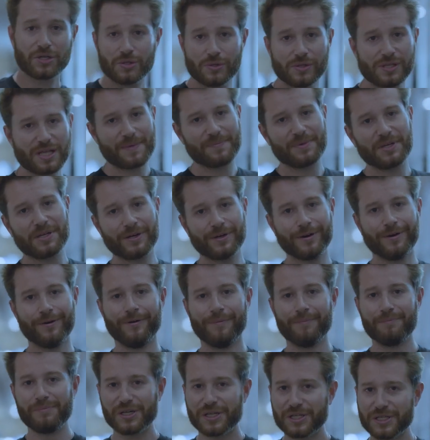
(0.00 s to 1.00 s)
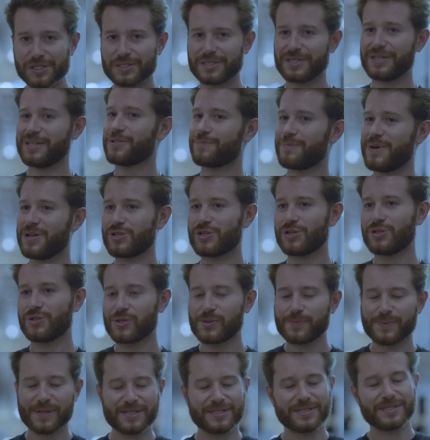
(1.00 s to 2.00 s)
do let me know, because as mentioned, this
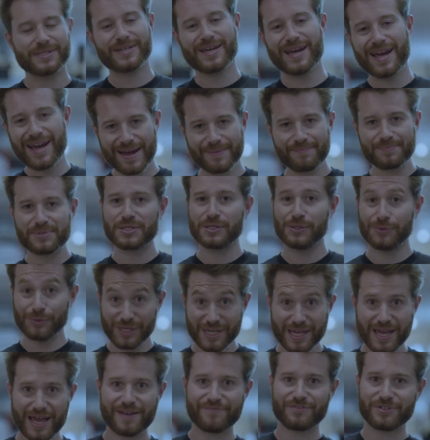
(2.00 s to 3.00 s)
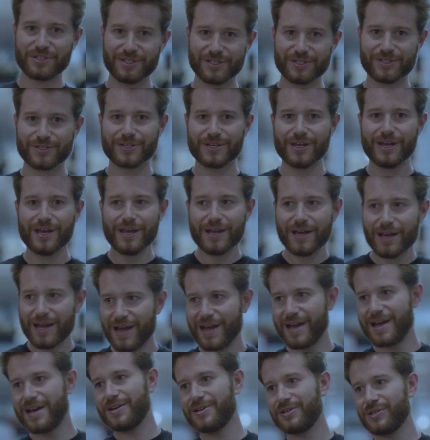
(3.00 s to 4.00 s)
place is absolutely cavernous
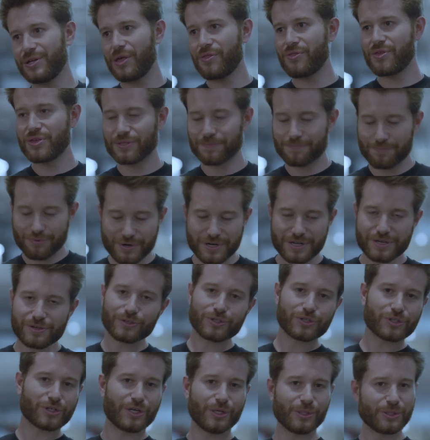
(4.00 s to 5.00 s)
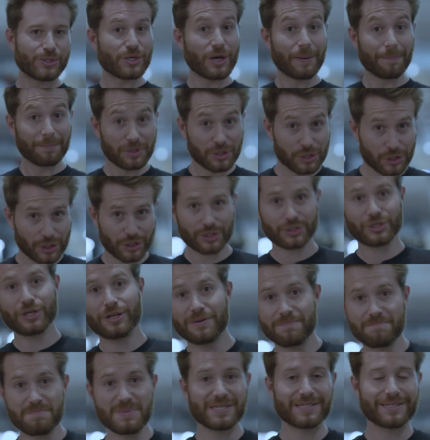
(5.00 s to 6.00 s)
and there's a pretty good chance that I'm just going
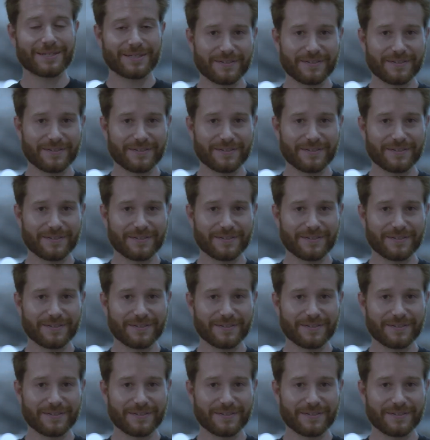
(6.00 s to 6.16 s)
to miss